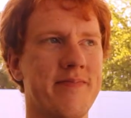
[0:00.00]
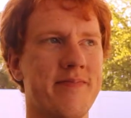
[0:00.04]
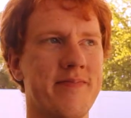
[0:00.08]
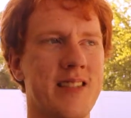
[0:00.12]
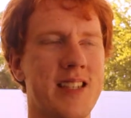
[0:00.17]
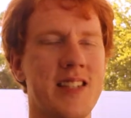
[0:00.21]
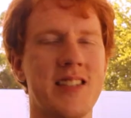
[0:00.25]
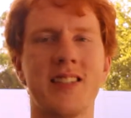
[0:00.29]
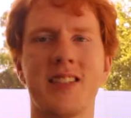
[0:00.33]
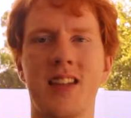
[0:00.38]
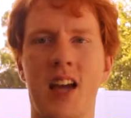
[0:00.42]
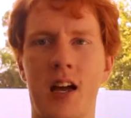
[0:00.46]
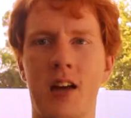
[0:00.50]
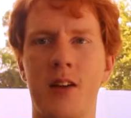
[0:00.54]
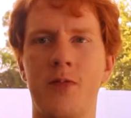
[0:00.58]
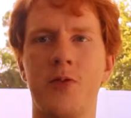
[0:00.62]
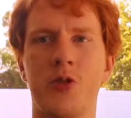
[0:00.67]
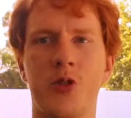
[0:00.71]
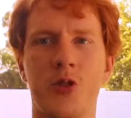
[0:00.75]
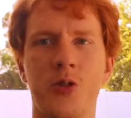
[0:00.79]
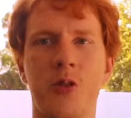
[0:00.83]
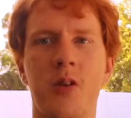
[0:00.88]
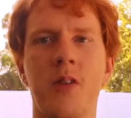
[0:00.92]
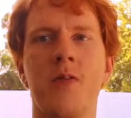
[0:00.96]
It is kind of
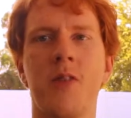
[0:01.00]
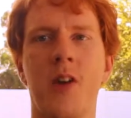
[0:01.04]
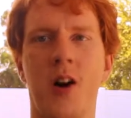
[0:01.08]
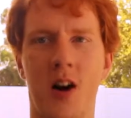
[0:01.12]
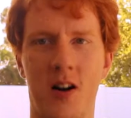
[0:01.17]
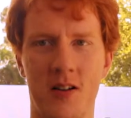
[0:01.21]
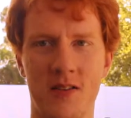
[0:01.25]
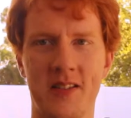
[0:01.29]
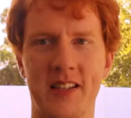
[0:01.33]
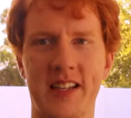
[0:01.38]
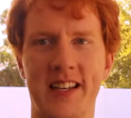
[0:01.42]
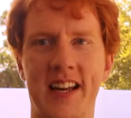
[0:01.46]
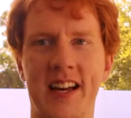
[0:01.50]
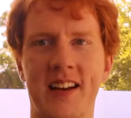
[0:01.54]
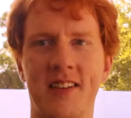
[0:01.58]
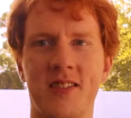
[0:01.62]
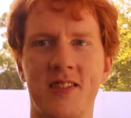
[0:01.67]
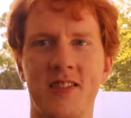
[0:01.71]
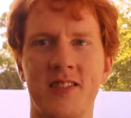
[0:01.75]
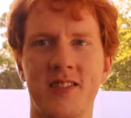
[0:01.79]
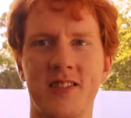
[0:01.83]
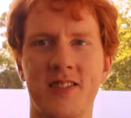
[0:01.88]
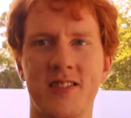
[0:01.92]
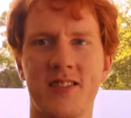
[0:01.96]
true of all the
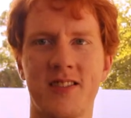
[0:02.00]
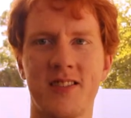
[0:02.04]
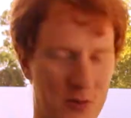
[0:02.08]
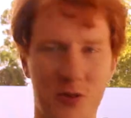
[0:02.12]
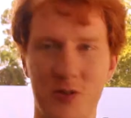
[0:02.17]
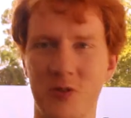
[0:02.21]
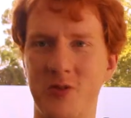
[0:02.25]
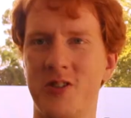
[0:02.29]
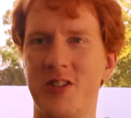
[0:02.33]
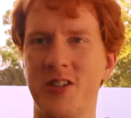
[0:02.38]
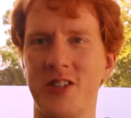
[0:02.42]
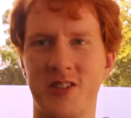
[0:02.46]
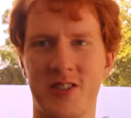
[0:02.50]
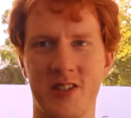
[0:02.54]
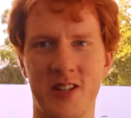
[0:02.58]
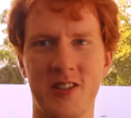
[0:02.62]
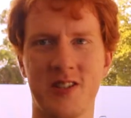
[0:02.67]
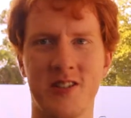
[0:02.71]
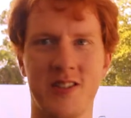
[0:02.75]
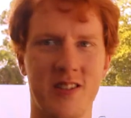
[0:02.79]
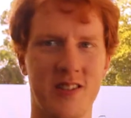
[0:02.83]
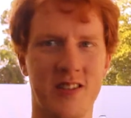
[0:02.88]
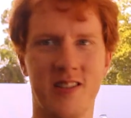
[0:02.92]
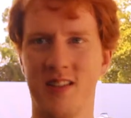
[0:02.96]
characters. Rouge is
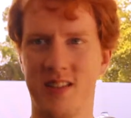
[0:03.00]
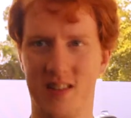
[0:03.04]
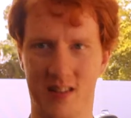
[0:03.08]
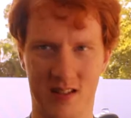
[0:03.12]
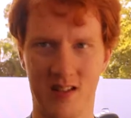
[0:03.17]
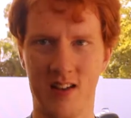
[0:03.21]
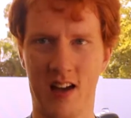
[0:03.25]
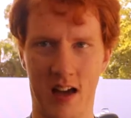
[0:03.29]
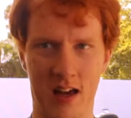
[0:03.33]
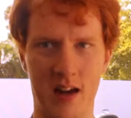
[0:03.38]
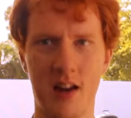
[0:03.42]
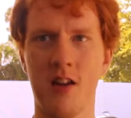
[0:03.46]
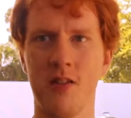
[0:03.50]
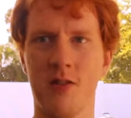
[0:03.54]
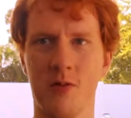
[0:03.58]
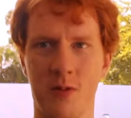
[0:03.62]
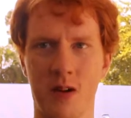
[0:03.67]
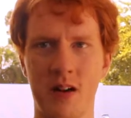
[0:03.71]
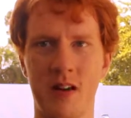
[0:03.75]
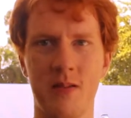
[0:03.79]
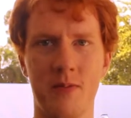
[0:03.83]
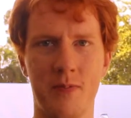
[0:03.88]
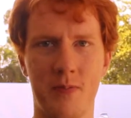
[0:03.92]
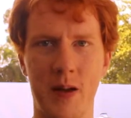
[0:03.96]
just another
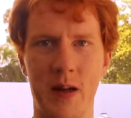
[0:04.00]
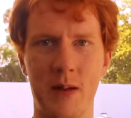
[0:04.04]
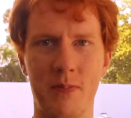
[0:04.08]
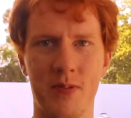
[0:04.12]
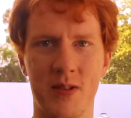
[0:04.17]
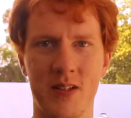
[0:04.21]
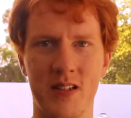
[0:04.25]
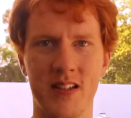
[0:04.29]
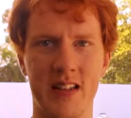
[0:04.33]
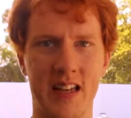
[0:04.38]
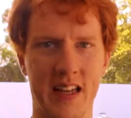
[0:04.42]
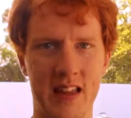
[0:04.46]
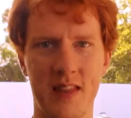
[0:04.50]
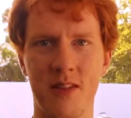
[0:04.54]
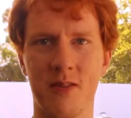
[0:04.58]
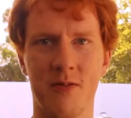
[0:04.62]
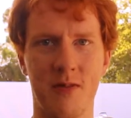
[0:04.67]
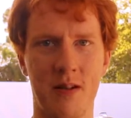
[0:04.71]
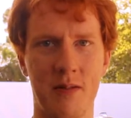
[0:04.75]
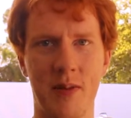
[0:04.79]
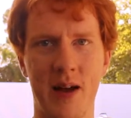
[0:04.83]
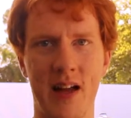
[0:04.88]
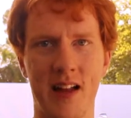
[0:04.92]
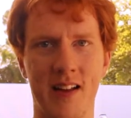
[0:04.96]
one of the people in the
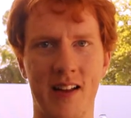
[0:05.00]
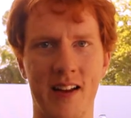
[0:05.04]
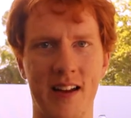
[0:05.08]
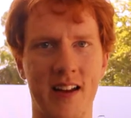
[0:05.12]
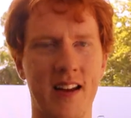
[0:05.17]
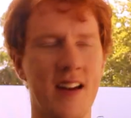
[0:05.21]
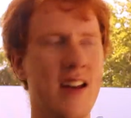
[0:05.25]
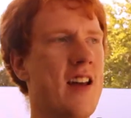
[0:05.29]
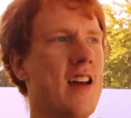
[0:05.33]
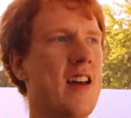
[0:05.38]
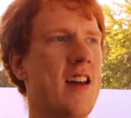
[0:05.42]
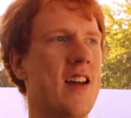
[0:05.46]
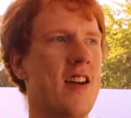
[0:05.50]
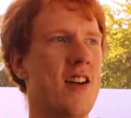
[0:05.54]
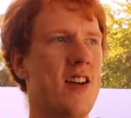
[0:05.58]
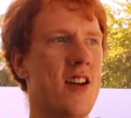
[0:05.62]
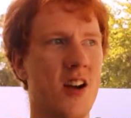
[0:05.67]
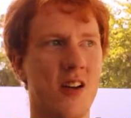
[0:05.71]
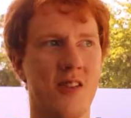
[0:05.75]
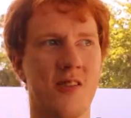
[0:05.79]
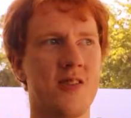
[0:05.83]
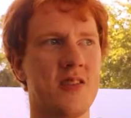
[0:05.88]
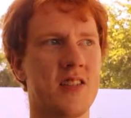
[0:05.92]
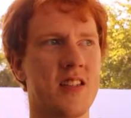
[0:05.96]
rebellion.
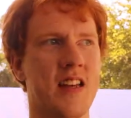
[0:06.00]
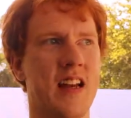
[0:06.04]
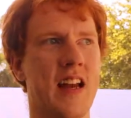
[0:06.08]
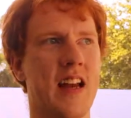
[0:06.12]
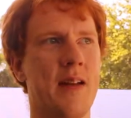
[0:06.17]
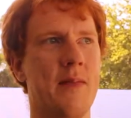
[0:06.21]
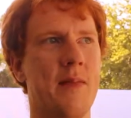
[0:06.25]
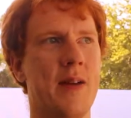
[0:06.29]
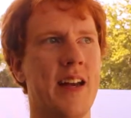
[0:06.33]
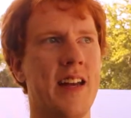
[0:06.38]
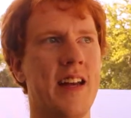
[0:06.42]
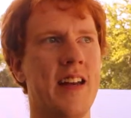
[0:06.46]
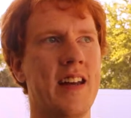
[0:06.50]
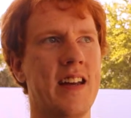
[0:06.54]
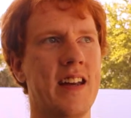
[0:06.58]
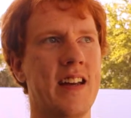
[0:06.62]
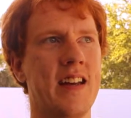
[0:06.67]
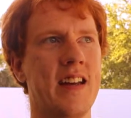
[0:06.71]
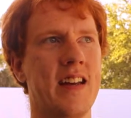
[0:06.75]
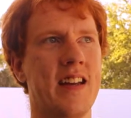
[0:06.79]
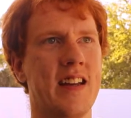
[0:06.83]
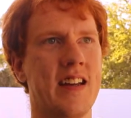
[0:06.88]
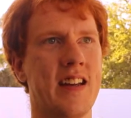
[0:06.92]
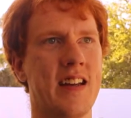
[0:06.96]
Knuckles and Amy
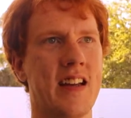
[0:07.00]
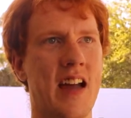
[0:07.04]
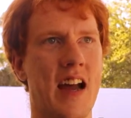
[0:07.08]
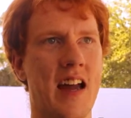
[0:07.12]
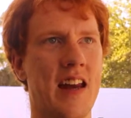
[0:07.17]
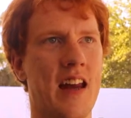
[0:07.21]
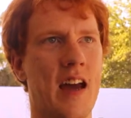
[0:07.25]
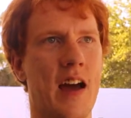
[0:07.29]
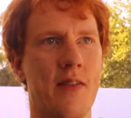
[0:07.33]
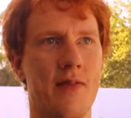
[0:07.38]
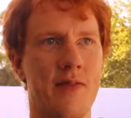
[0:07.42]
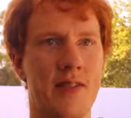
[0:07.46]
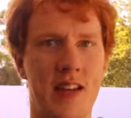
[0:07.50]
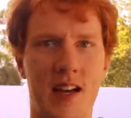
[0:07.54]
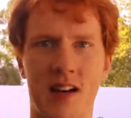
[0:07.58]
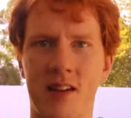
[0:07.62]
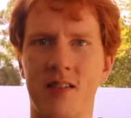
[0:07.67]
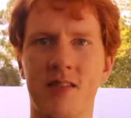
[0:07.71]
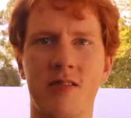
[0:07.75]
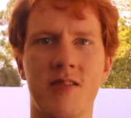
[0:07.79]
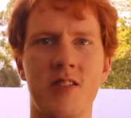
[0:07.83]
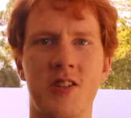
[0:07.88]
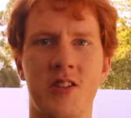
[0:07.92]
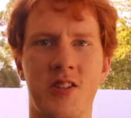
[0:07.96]
kind of have their
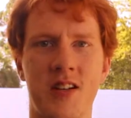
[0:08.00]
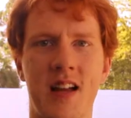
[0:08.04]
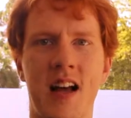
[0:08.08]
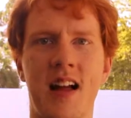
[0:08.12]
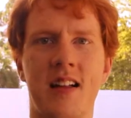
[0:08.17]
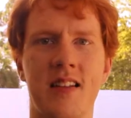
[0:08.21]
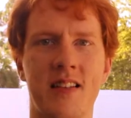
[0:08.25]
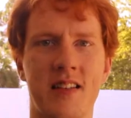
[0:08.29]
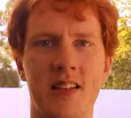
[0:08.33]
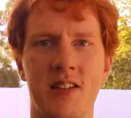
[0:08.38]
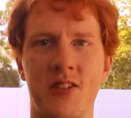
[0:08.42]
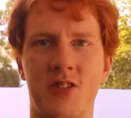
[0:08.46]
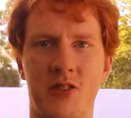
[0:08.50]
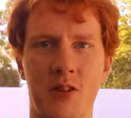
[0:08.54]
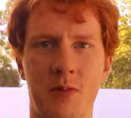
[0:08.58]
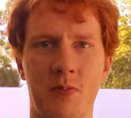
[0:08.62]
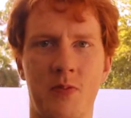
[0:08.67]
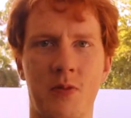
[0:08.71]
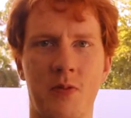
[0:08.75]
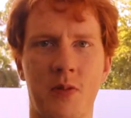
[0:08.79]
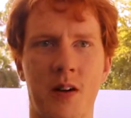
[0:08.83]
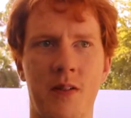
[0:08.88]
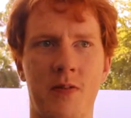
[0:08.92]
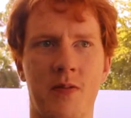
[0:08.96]
originality
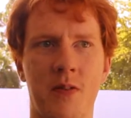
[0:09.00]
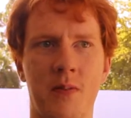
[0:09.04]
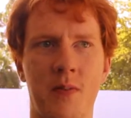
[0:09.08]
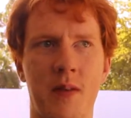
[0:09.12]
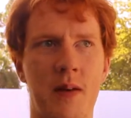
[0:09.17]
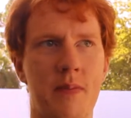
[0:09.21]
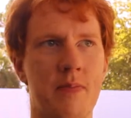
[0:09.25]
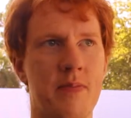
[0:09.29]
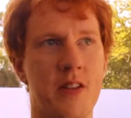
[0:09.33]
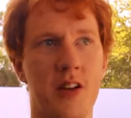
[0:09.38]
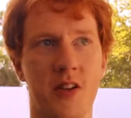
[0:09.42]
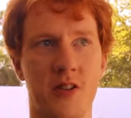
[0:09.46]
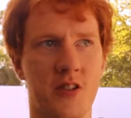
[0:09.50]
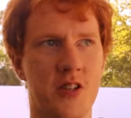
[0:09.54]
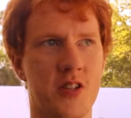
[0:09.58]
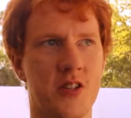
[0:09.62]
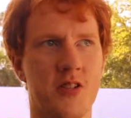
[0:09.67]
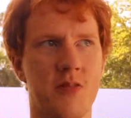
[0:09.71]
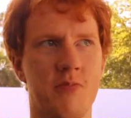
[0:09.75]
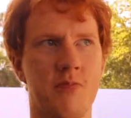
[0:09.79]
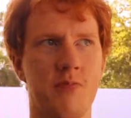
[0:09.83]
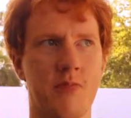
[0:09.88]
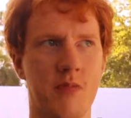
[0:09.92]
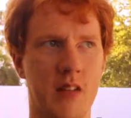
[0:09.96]
stripped away from them. They're
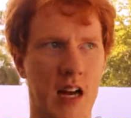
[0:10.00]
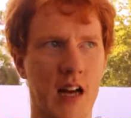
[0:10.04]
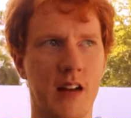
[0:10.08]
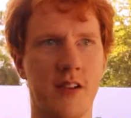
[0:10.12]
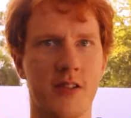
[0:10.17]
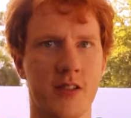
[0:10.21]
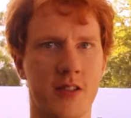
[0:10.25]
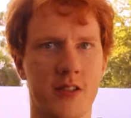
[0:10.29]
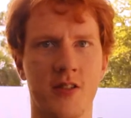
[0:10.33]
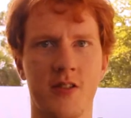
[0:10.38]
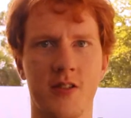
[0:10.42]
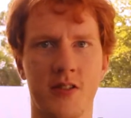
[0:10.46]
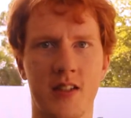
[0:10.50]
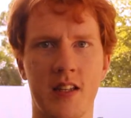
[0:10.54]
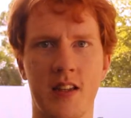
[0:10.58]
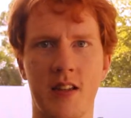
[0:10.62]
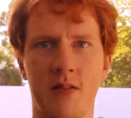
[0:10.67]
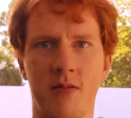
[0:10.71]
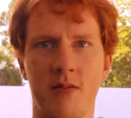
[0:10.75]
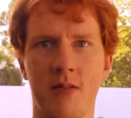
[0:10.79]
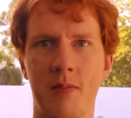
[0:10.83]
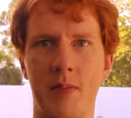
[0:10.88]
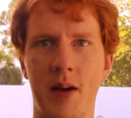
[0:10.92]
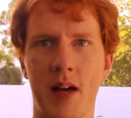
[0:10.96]
just characters in
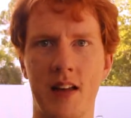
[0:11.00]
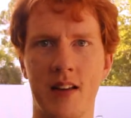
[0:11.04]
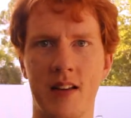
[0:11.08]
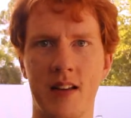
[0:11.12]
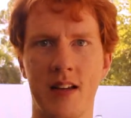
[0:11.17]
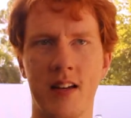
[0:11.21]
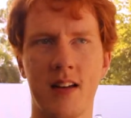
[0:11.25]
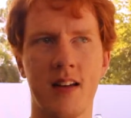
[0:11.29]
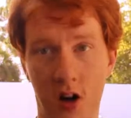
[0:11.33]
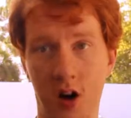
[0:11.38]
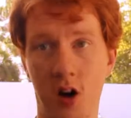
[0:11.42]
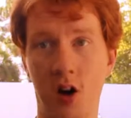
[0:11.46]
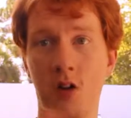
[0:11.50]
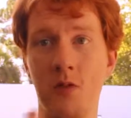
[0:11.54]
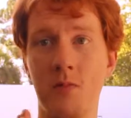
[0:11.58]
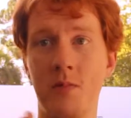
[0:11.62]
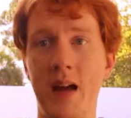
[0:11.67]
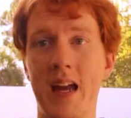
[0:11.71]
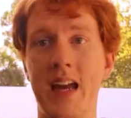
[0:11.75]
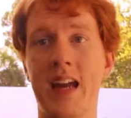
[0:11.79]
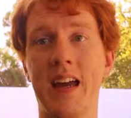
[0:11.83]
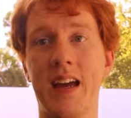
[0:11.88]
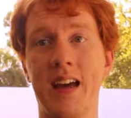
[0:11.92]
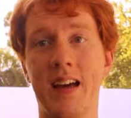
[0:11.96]
the rebellion.
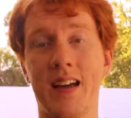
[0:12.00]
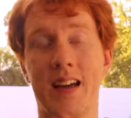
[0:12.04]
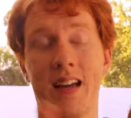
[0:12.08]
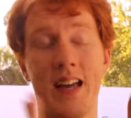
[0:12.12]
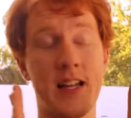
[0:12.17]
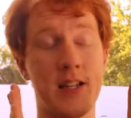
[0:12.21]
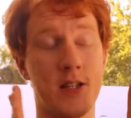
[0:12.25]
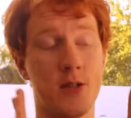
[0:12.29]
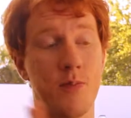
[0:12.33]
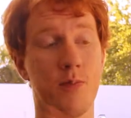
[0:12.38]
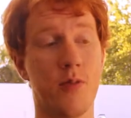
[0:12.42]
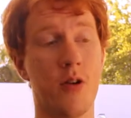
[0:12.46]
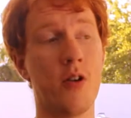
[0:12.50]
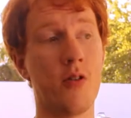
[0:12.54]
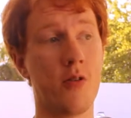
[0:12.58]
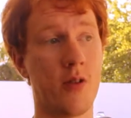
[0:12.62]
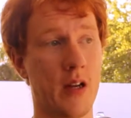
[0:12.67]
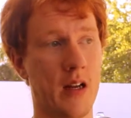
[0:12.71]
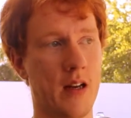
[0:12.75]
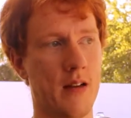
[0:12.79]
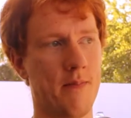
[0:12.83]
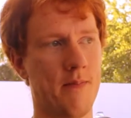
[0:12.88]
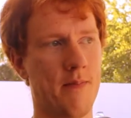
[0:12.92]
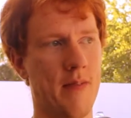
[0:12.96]
Omega gets
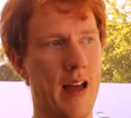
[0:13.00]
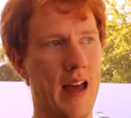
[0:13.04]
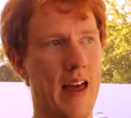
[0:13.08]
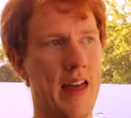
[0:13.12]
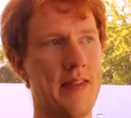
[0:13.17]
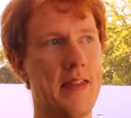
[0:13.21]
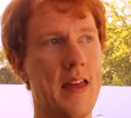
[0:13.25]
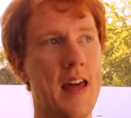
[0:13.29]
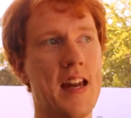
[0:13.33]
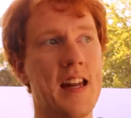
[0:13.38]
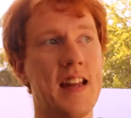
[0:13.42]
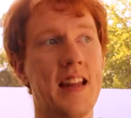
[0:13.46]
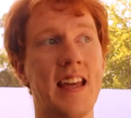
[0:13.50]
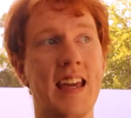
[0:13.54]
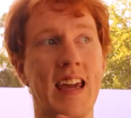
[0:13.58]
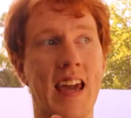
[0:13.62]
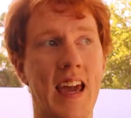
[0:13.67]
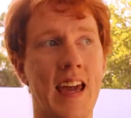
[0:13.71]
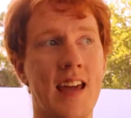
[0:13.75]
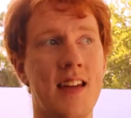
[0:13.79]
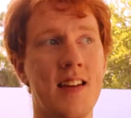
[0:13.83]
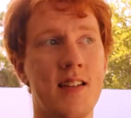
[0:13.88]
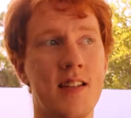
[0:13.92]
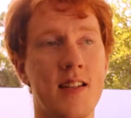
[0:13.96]
broken, and then in the
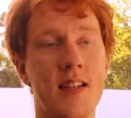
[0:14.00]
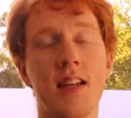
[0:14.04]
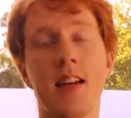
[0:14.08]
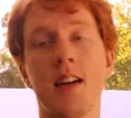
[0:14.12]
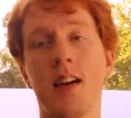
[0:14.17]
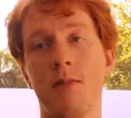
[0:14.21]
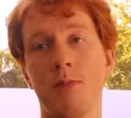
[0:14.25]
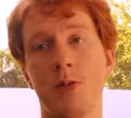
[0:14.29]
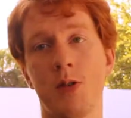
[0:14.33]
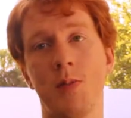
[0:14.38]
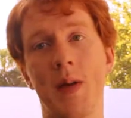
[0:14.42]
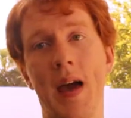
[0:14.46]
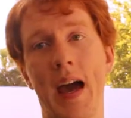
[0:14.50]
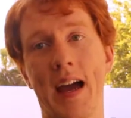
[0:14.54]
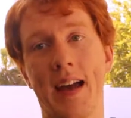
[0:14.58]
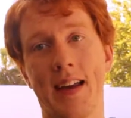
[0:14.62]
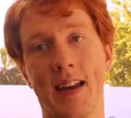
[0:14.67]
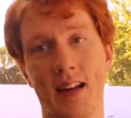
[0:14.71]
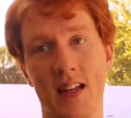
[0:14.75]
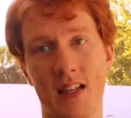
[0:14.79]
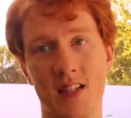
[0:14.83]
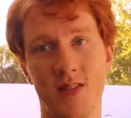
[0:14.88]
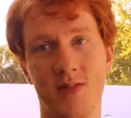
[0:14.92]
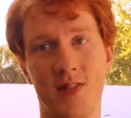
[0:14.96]
end, he comes back
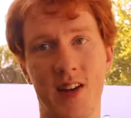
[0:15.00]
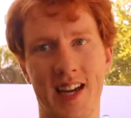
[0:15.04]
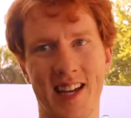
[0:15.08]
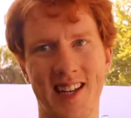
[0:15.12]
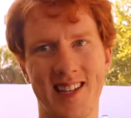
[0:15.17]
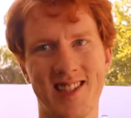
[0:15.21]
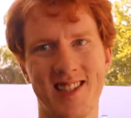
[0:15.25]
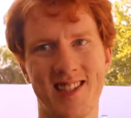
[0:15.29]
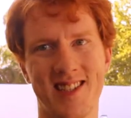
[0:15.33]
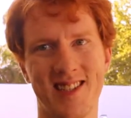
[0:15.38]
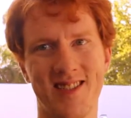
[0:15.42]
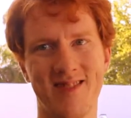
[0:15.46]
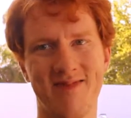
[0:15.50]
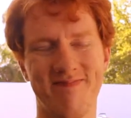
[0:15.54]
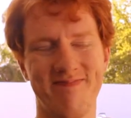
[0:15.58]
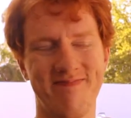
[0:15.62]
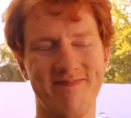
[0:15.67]
and he's fixed.